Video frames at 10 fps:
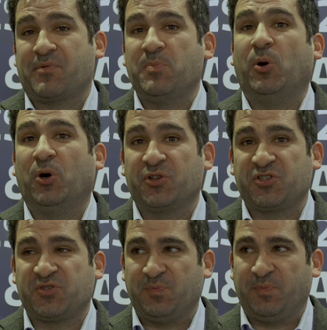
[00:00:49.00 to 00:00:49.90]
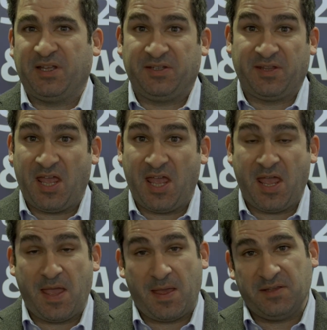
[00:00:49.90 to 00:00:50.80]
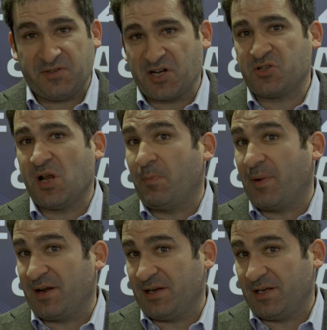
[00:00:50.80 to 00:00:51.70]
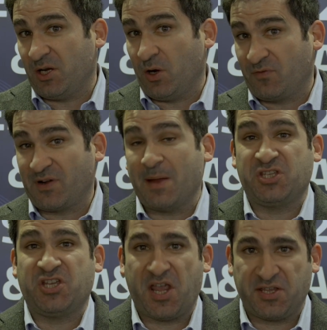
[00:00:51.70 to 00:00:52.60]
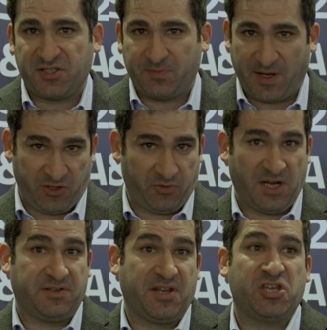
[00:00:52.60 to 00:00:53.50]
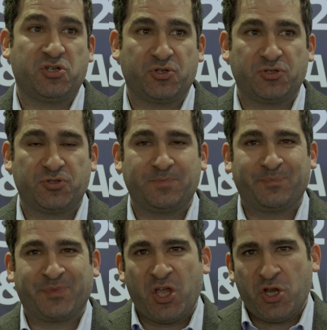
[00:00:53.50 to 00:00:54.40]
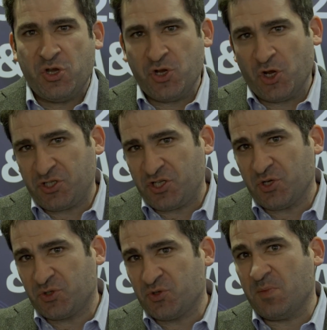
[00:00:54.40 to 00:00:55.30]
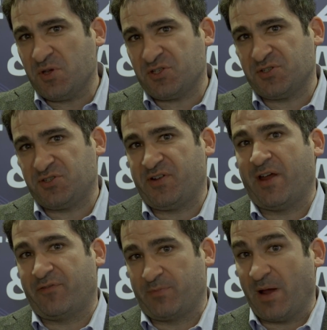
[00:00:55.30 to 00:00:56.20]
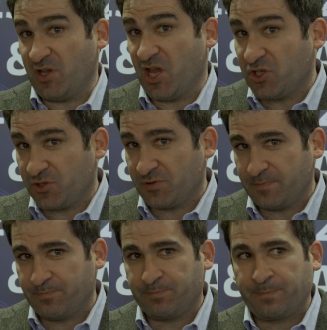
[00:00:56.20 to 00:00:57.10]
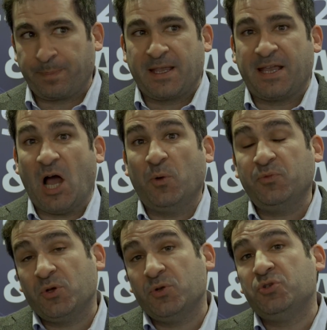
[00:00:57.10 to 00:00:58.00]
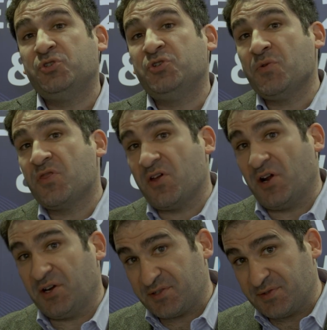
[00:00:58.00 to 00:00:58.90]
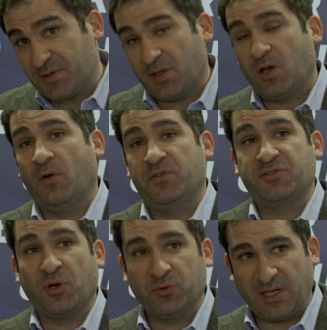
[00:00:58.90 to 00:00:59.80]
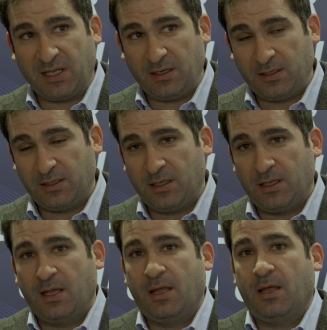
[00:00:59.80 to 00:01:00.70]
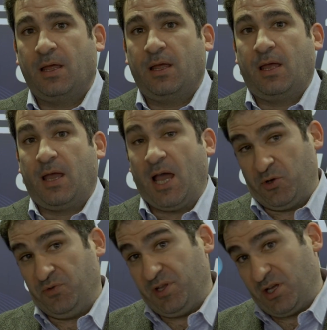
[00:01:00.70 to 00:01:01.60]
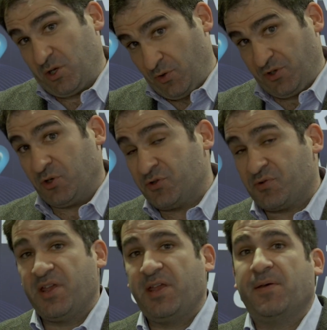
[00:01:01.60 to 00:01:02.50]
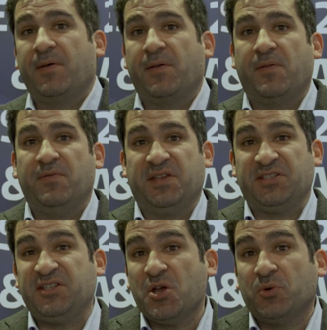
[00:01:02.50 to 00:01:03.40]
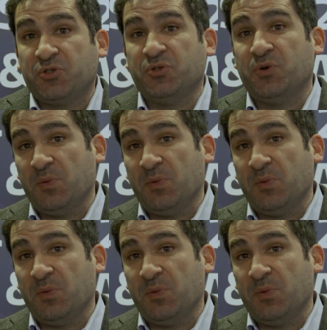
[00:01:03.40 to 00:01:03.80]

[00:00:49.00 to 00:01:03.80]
reports by the International Panel of Climate Change by the United Nations, non-CO2 emissions derived from aviation count 2/3 of the total, and on the contrary, the CO2